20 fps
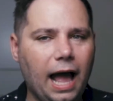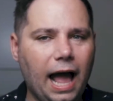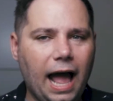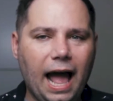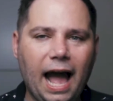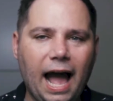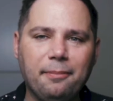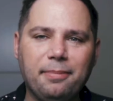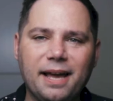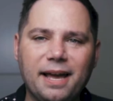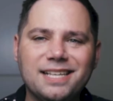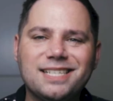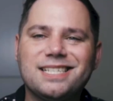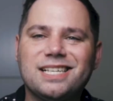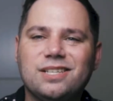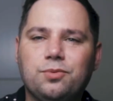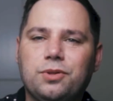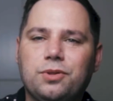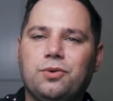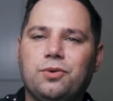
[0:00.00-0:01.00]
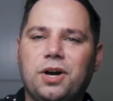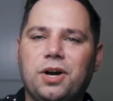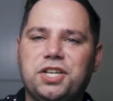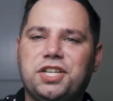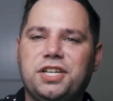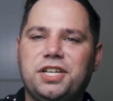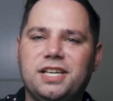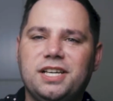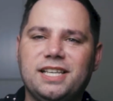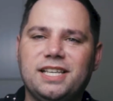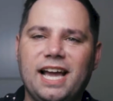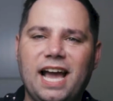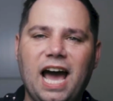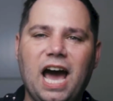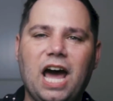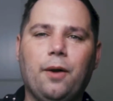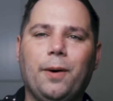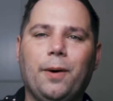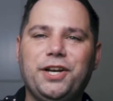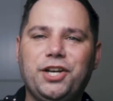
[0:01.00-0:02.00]
I'm guessing that's what the question is, like, how
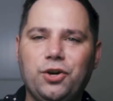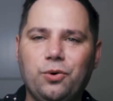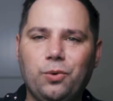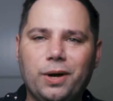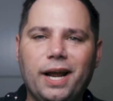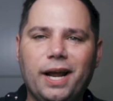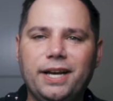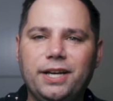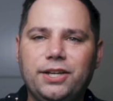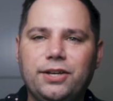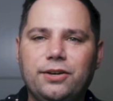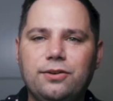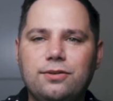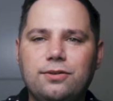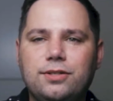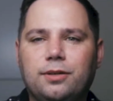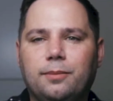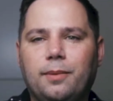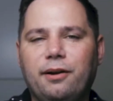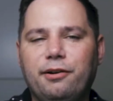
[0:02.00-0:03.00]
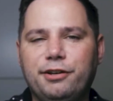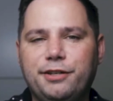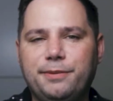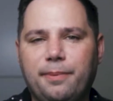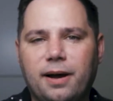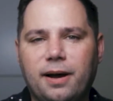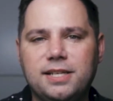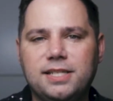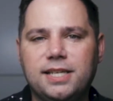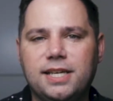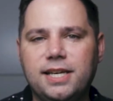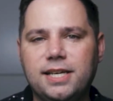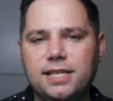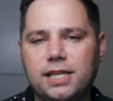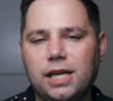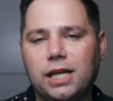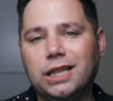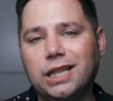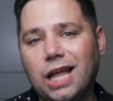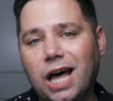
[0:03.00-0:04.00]
do I do what I do? So my response is
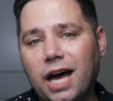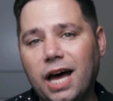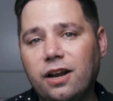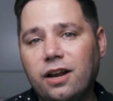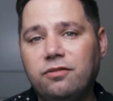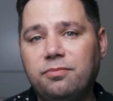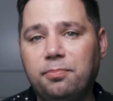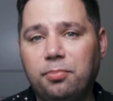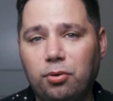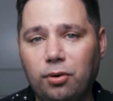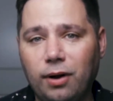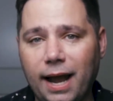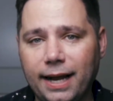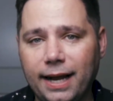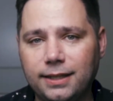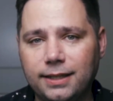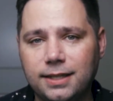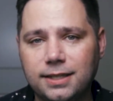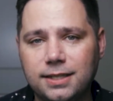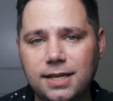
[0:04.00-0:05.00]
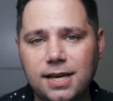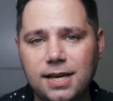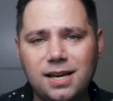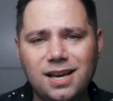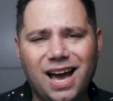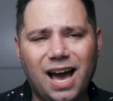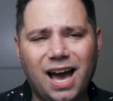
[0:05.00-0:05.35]
a lot of practice. I've